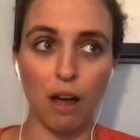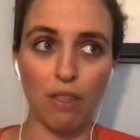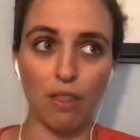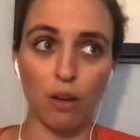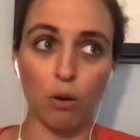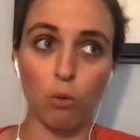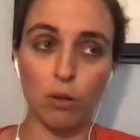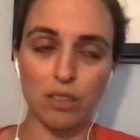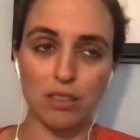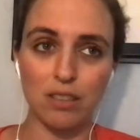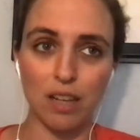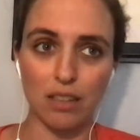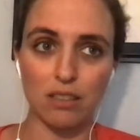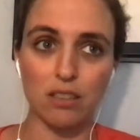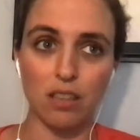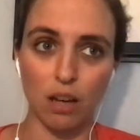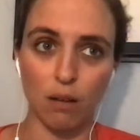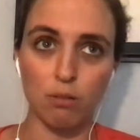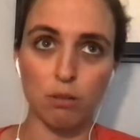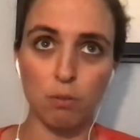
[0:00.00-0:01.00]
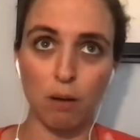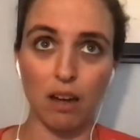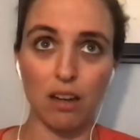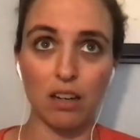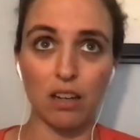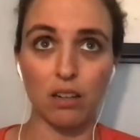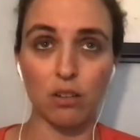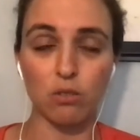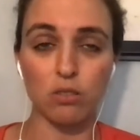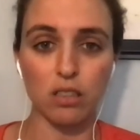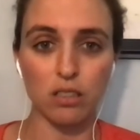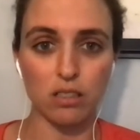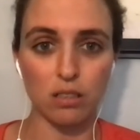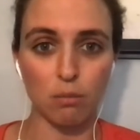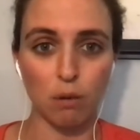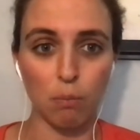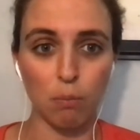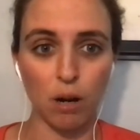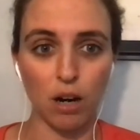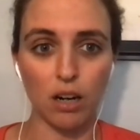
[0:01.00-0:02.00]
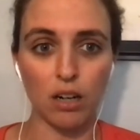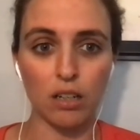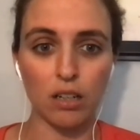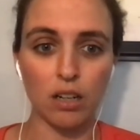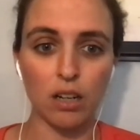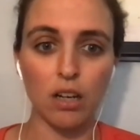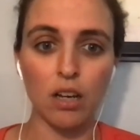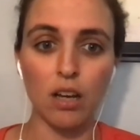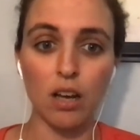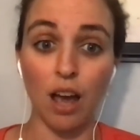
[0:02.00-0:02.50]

I think, what sets the HubSpot ecosystem apart.